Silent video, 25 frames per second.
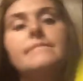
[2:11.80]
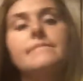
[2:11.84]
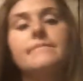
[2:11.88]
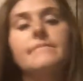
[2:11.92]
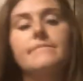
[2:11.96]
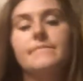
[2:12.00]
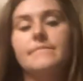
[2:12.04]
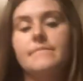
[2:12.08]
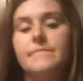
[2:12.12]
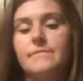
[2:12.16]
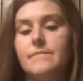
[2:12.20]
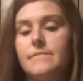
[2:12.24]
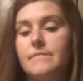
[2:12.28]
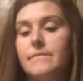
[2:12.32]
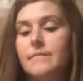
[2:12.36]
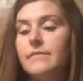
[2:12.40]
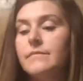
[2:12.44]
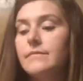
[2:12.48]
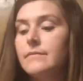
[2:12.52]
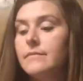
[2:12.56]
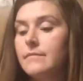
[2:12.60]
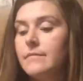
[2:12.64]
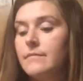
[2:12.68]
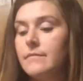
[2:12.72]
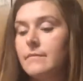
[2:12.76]

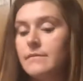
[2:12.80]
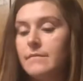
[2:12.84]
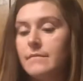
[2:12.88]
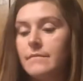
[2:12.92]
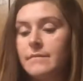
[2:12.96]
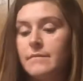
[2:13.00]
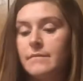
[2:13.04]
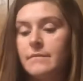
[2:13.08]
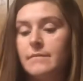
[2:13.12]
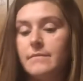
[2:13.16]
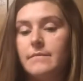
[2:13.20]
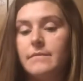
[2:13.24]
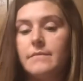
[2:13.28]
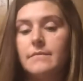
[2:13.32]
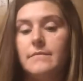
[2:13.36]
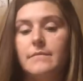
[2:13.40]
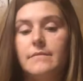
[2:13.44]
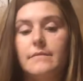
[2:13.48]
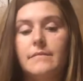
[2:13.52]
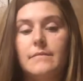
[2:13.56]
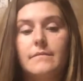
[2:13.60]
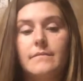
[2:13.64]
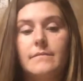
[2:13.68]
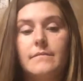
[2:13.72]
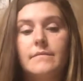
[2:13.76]

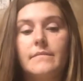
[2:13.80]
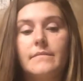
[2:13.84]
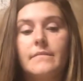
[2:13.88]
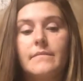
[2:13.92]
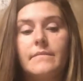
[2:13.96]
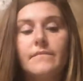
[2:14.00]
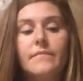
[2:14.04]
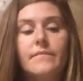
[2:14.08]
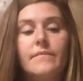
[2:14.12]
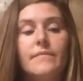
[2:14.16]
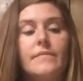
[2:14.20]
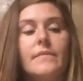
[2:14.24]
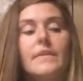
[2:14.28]
(silence)